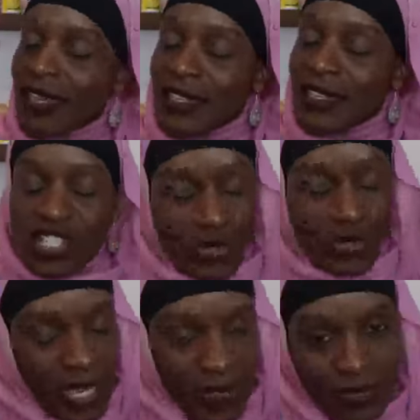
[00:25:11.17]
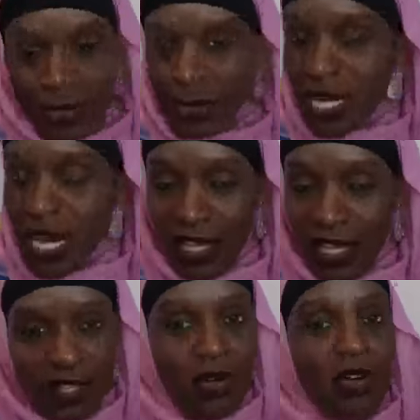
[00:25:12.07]
yes, you can have some
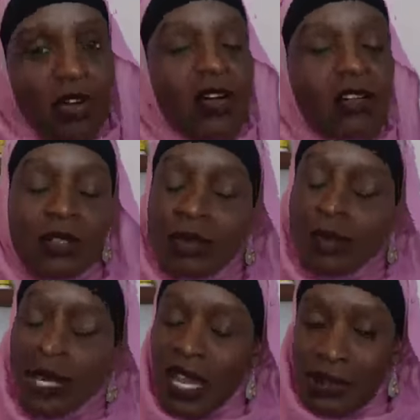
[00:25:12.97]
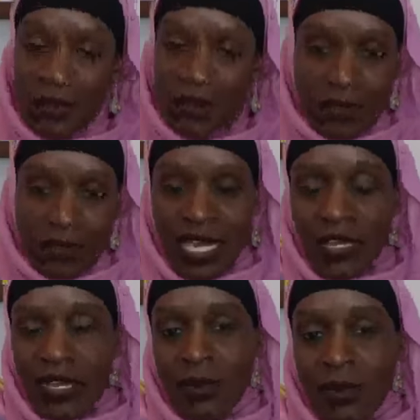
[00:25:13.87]
Tylenol or whatever
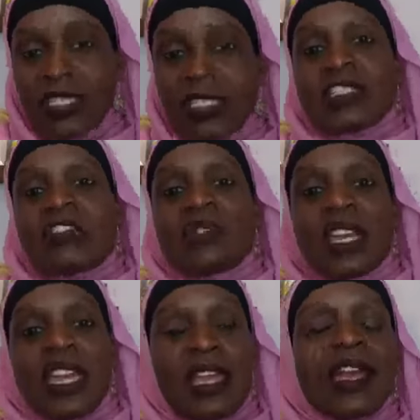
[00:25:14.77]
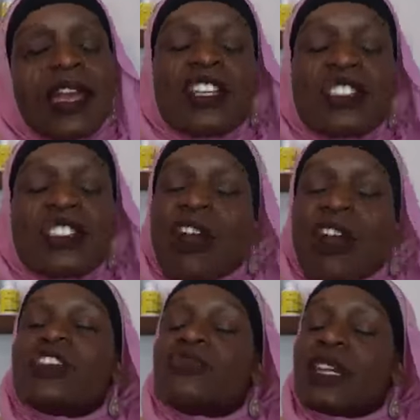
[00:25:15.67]
headache medicine that you take.
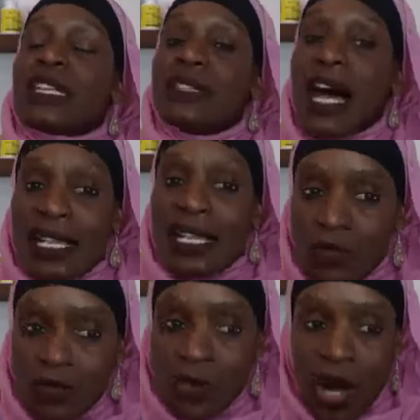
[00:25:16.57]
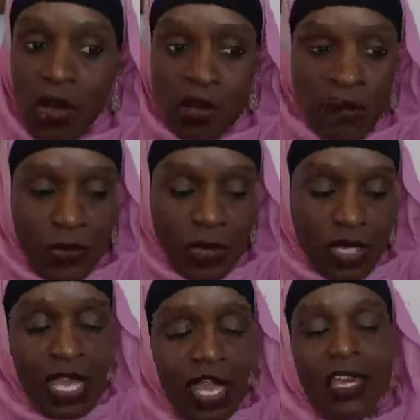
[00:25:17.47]
Try to drink lots of water if you
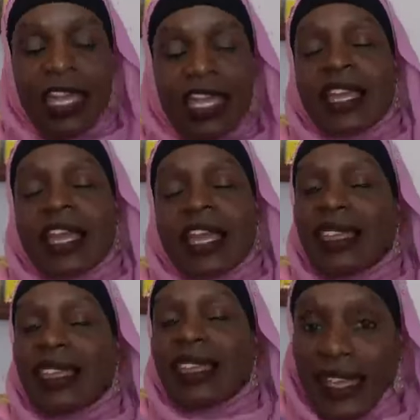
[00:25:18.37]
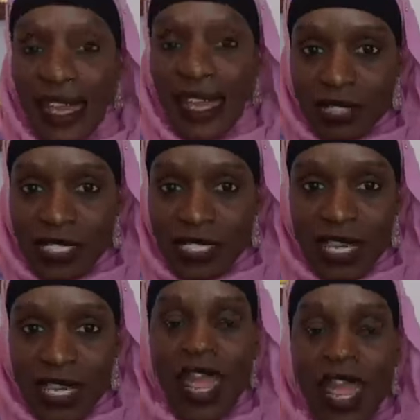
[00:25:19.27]
get a headache. Lay down and
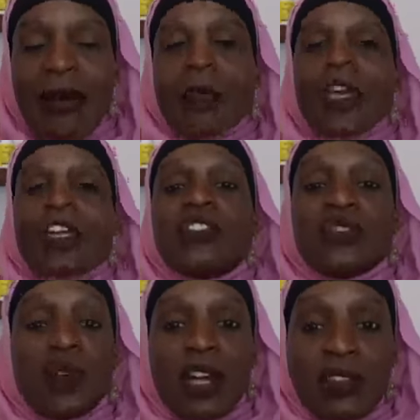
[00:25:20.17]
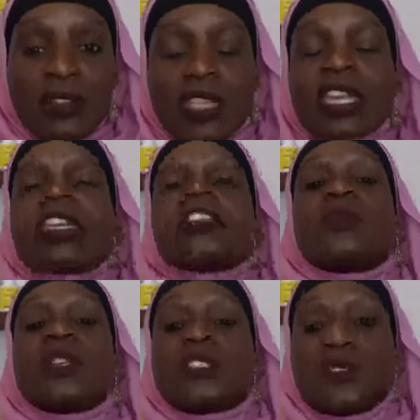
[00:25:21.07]
take a nap. Do other things,
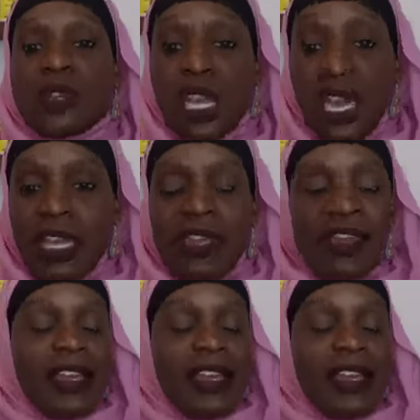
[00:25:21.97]
but it's okay.